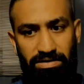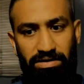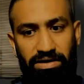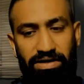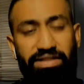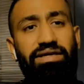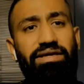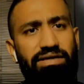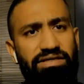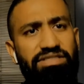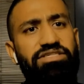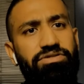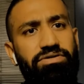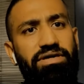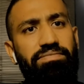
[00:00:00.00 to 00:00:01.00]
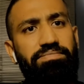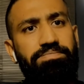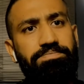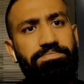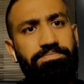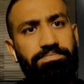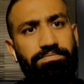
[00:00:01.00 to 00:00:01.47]
in the years to come.
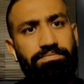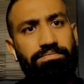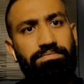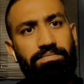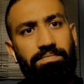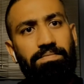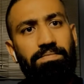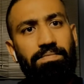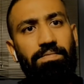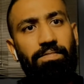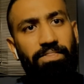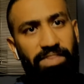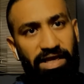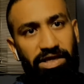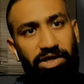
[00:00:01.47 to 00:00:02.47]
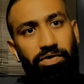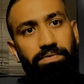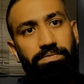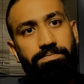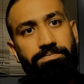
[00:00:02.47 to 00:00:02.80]
Thank you.